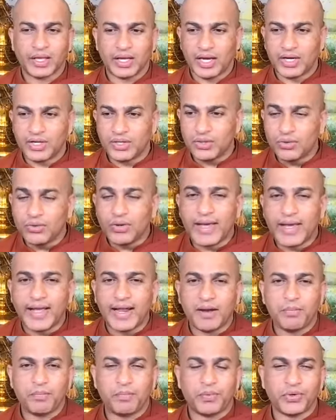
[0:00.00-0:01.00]
and you
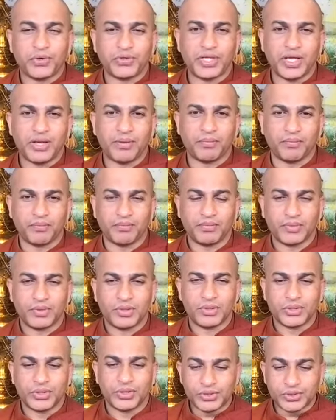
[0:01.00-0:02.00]
help for them.
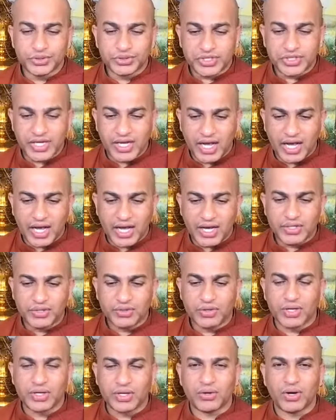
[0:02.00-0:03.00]
You share
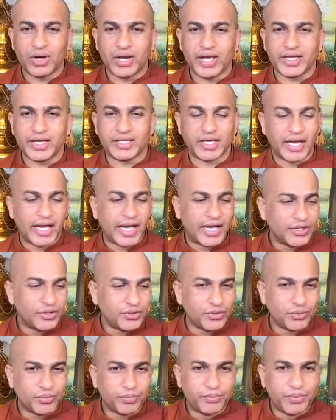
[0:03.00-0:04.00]
your knowledge.
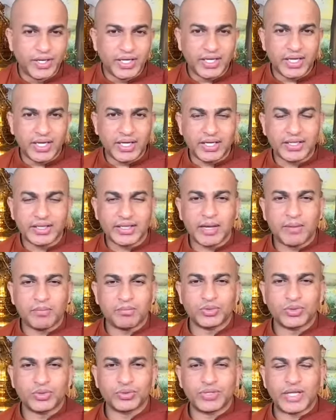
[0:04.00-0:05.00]
You bringing
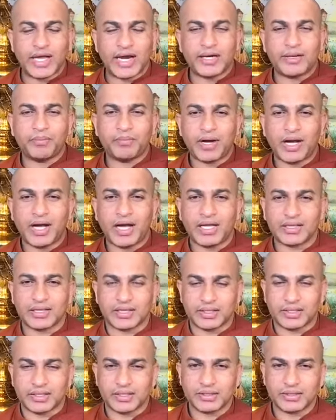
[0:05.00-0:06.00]
them to that path.
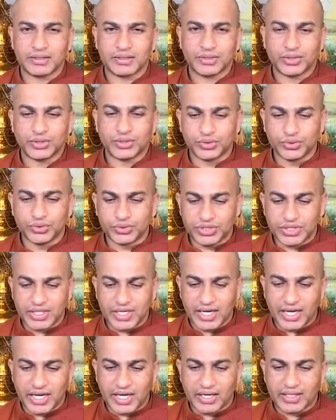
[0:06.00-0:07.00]
You
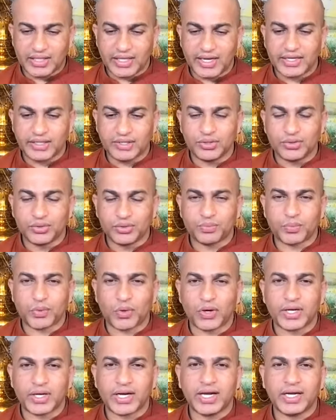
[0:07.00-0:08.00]
share and you
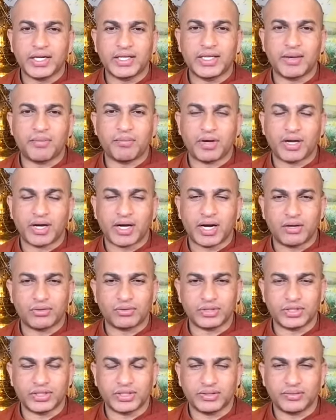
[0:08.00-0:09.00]
protect them
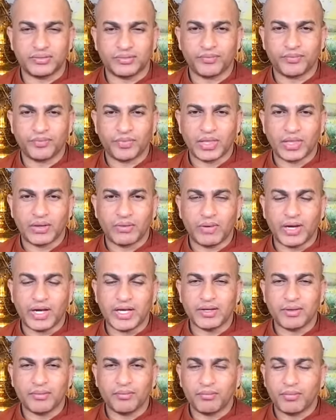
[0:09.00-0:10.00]
around it.
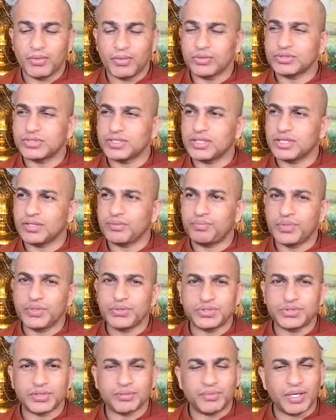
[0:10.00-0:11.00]
Why? Because in the
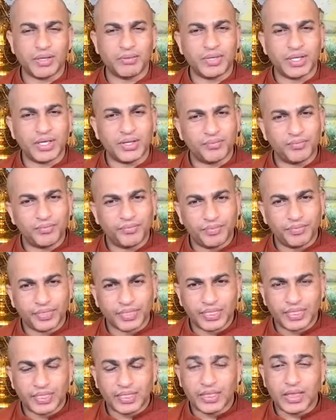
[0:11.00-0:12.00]
future, maybe
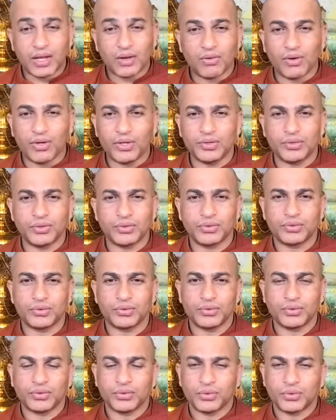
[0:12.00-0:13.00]
they're going to
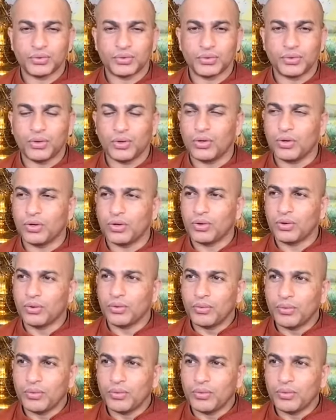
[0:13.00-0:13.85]
go